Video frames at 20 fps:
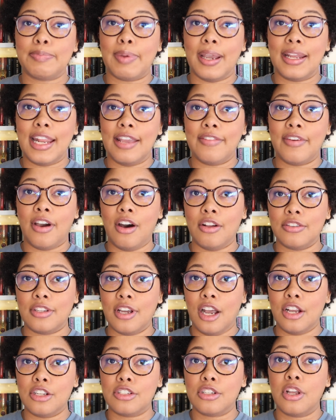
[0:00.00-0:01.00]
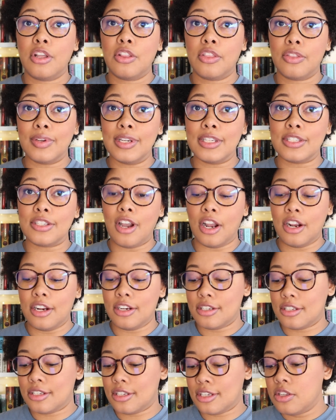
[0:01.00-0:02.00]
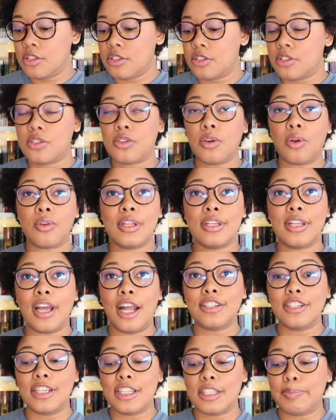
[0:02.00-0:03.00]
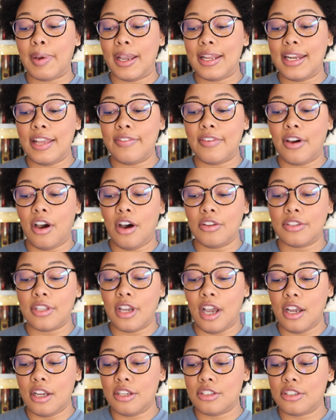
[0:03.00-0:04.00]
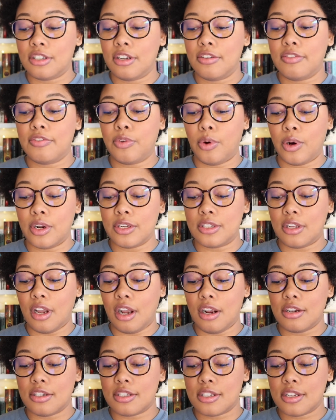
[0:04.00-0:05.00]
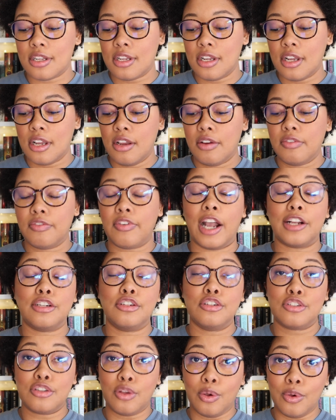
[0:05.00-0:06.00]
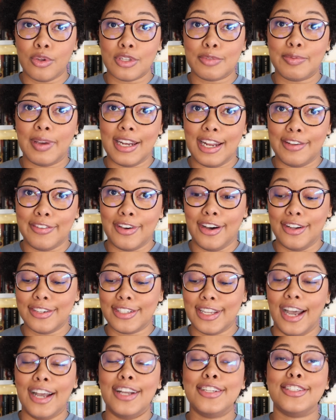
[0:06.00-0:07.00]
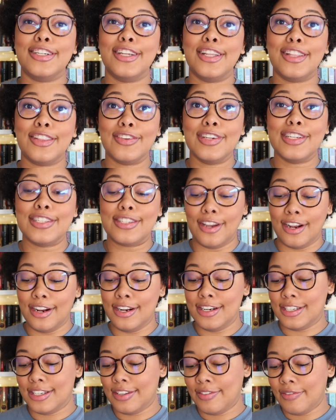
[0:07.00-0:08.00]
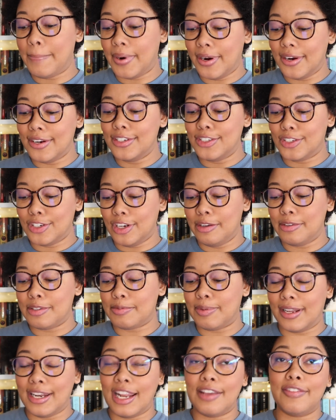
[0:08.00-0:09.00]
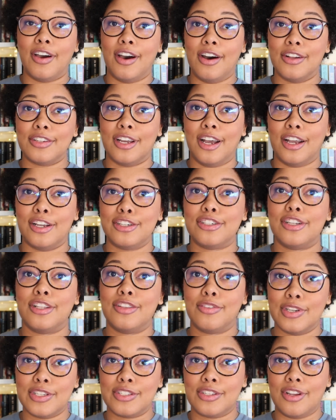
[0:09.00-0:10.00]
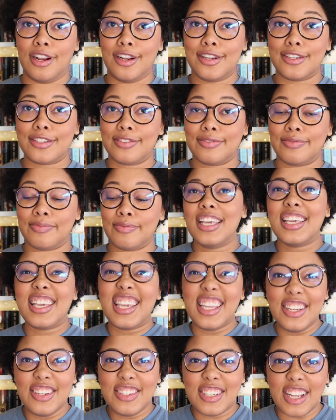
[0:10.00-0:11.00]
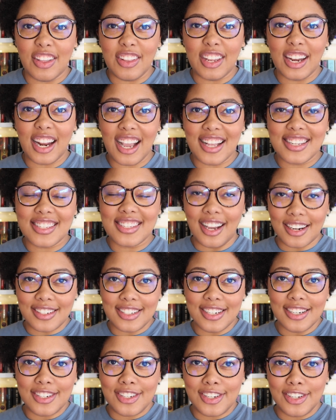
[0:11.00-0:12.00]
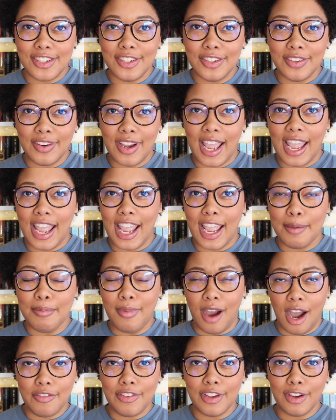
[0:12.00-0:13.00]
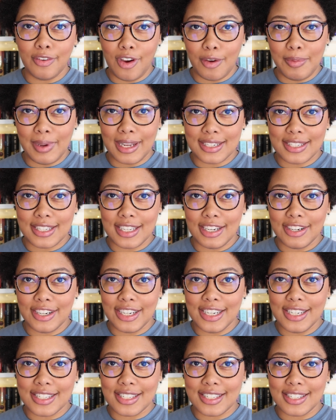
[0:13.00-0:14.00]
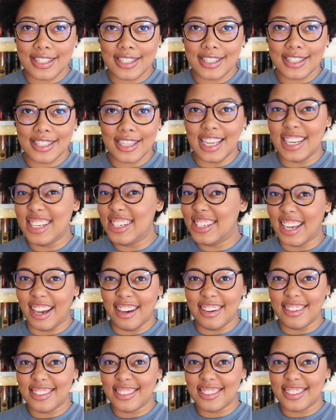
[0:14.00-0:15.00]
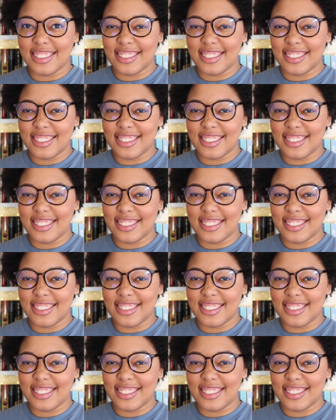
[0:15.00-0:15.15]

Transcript: by Neva Altaj, 3 stars. Stolen Touches by Neva Altaj, 4 stars. Fractured Souls by Neva Altaj, 3 stars. Burned Dreams by Neva Altaj, 3 stars. Can you tell that I got sucked into a Mafia romance series? Can you tell?